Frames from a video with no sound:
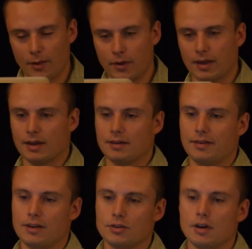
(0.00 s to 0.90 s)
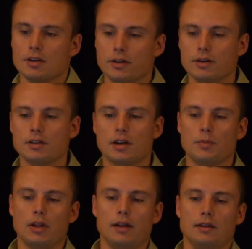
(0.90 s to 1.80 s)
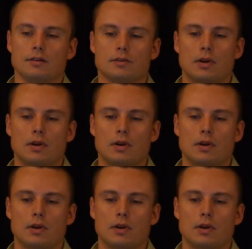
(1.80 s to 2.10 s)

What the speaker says: We can kvetch. So here's a couple ideas